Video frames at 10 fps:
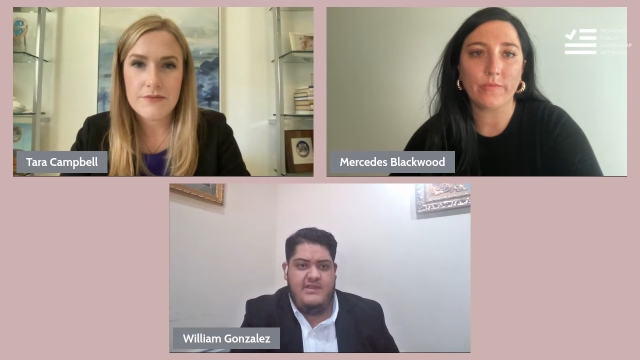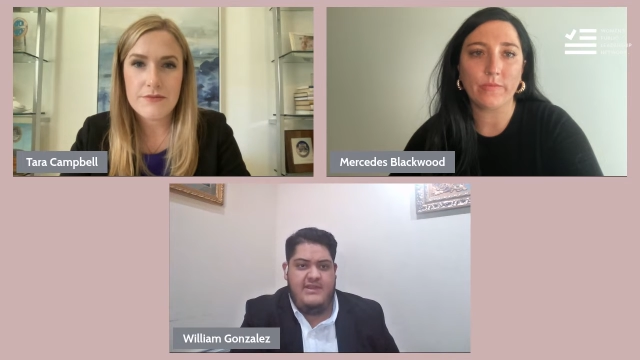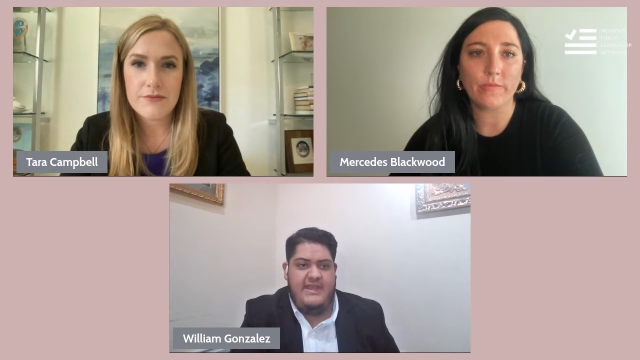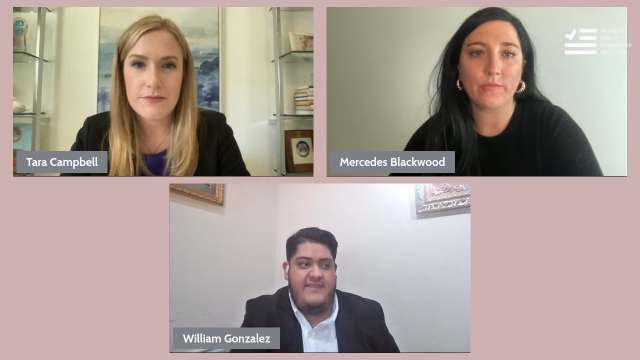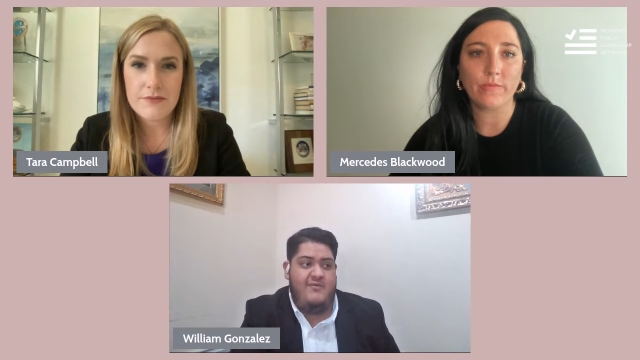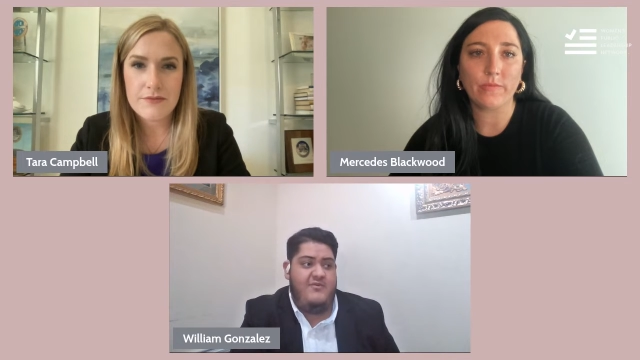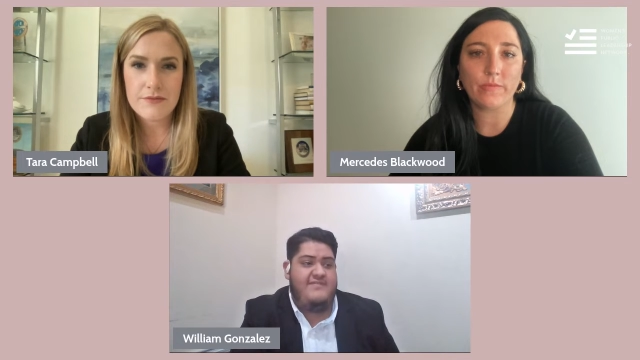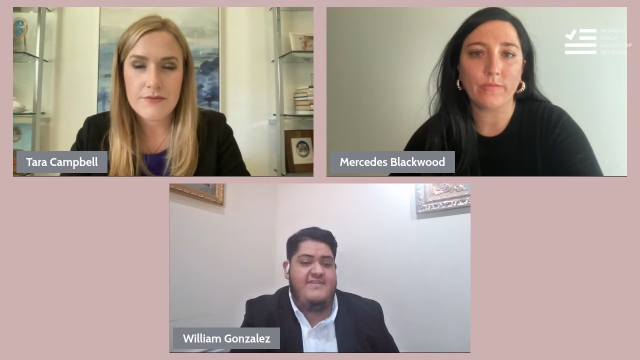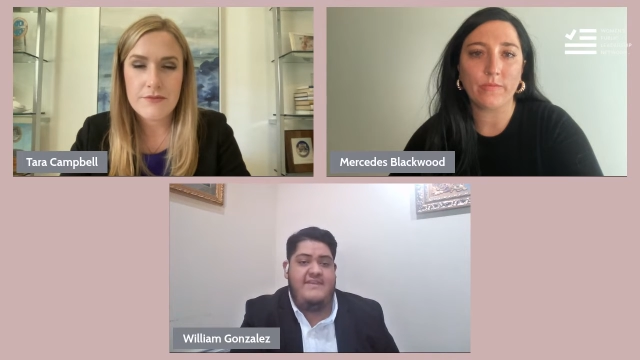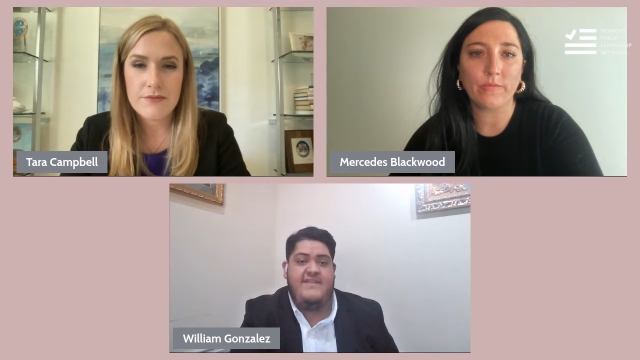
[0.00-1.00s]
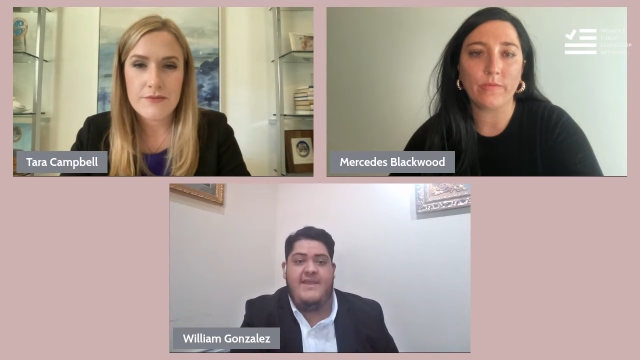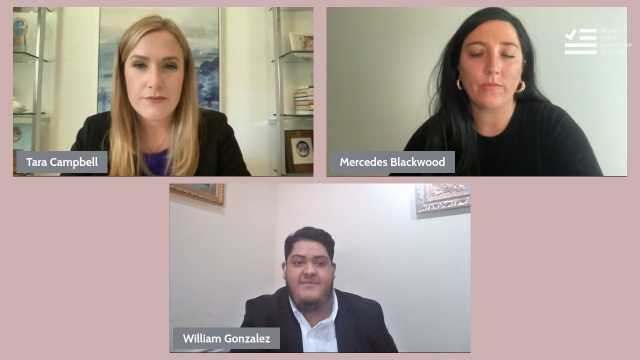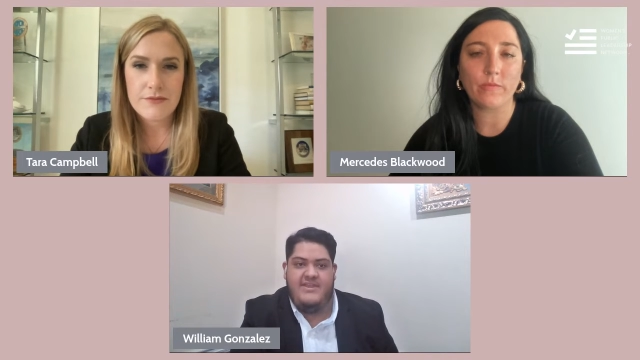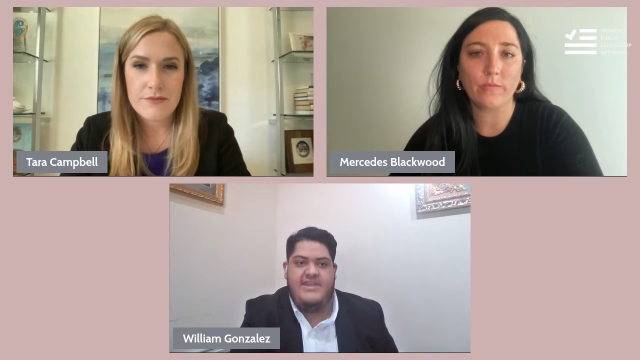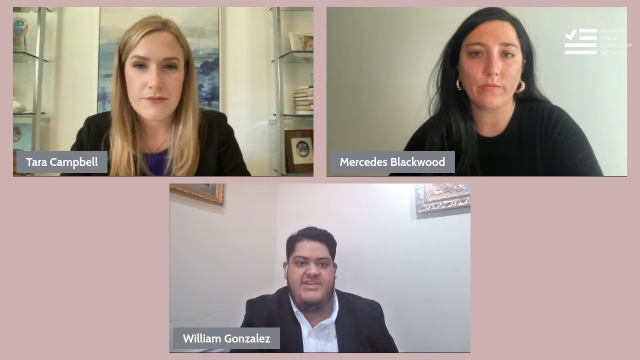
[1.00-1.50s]
Speaker 1: uh, now that we've seen the
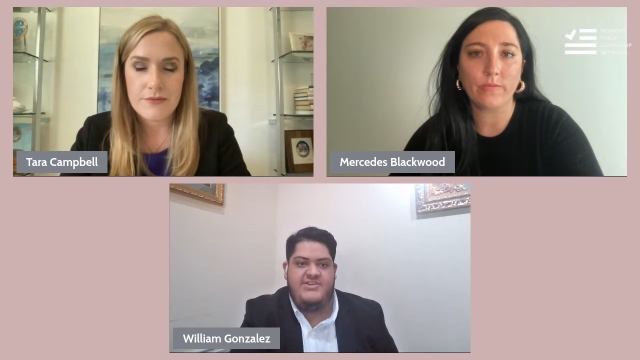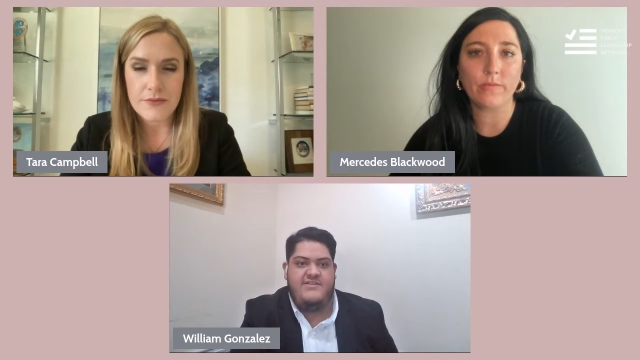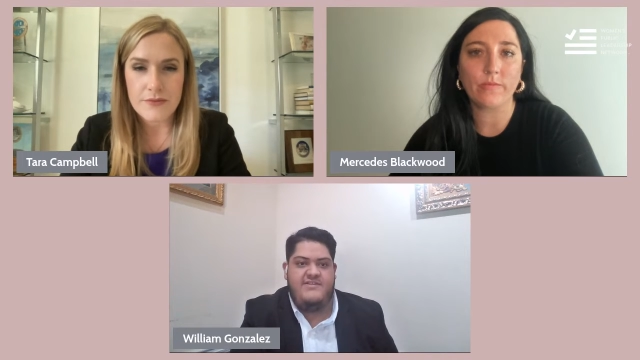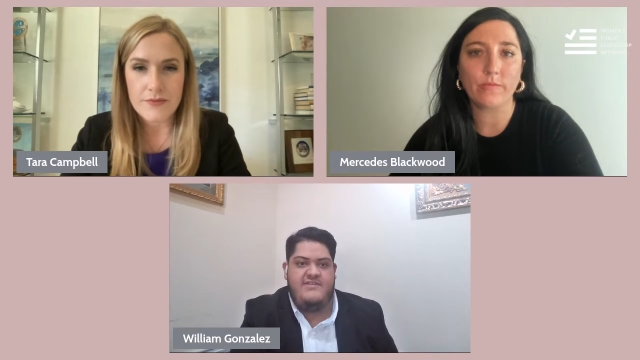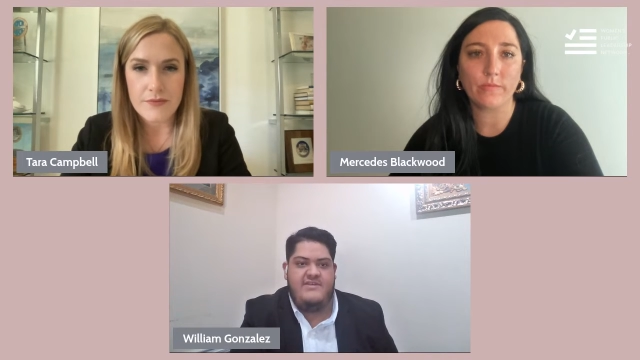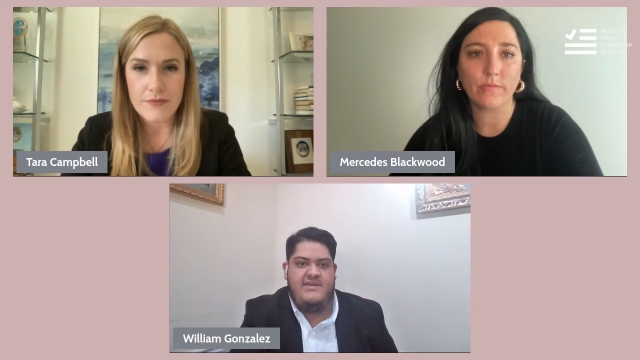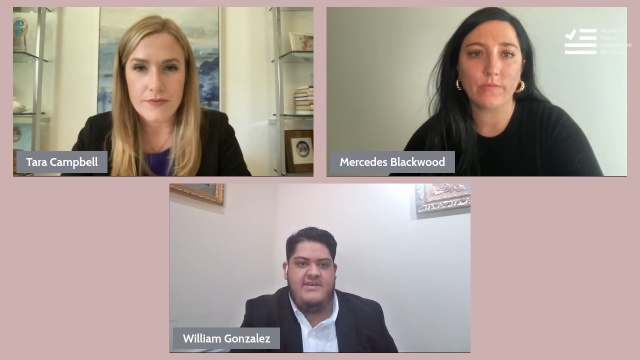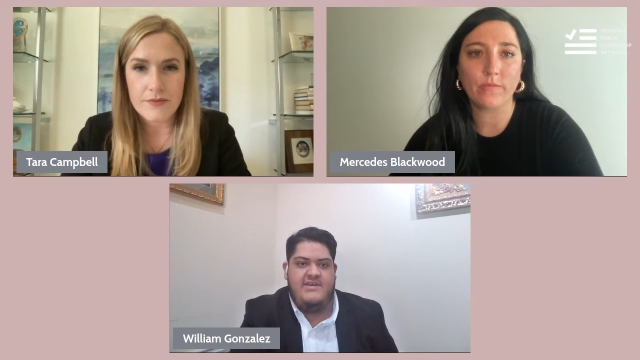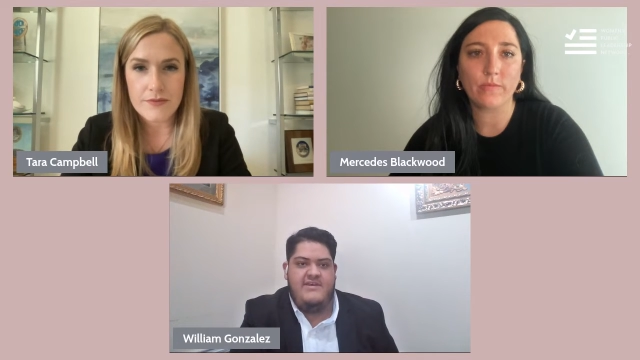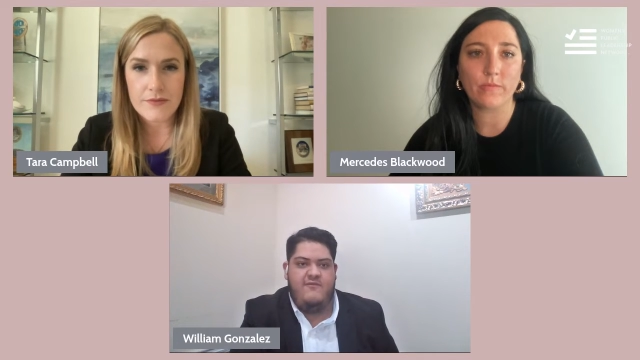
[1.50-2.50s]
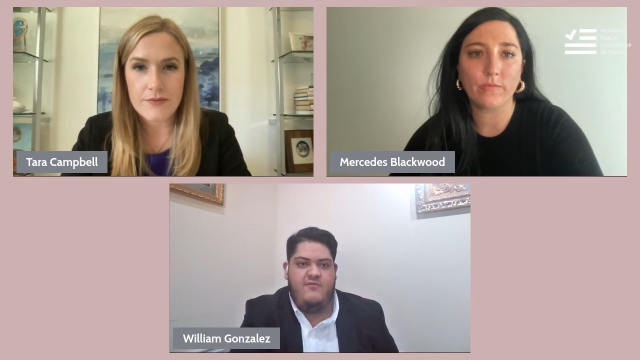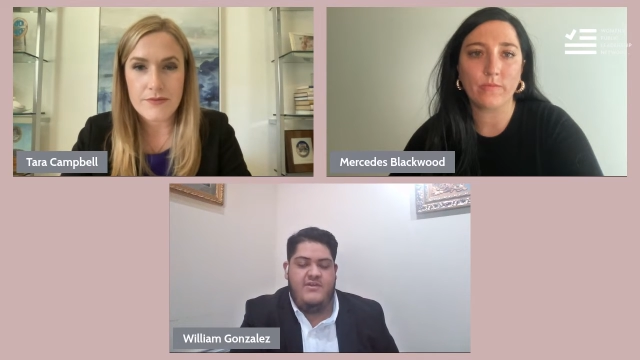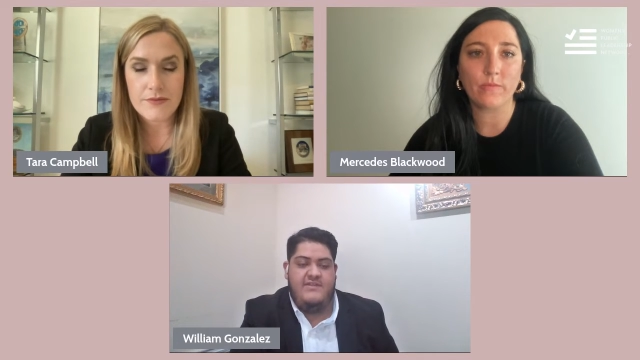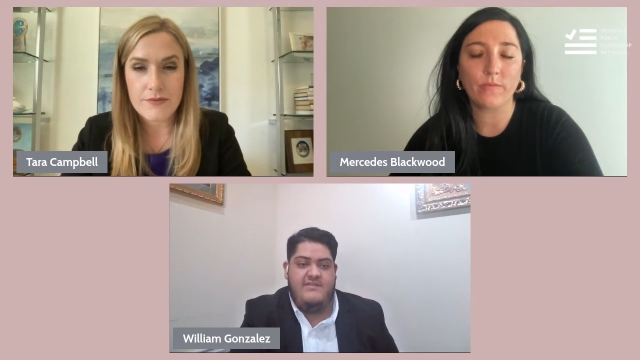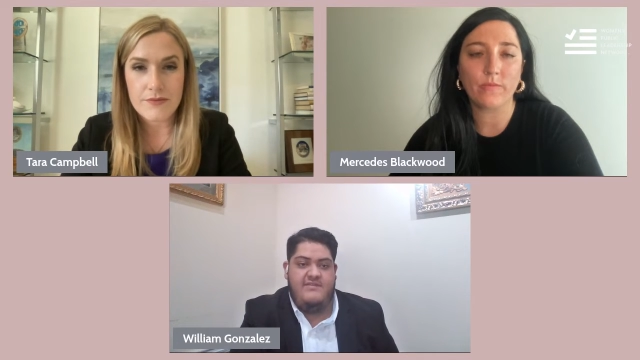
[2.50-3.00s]
applications of
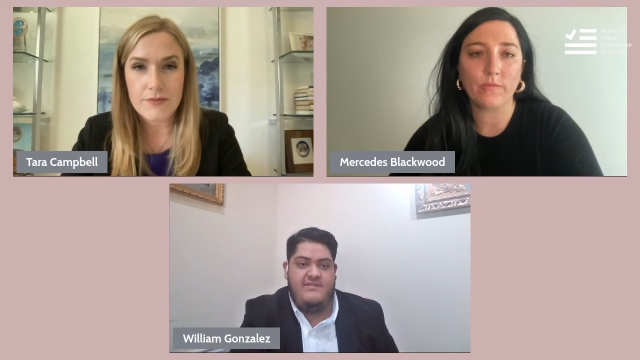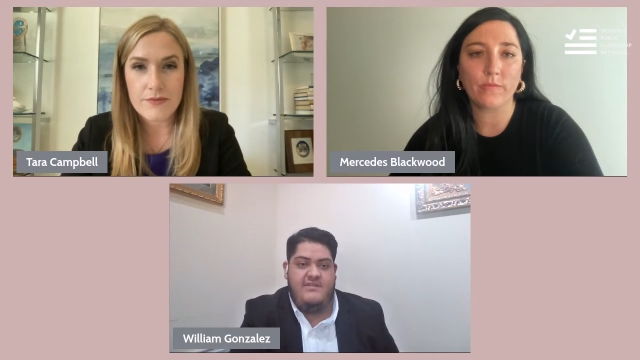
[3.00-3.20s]
what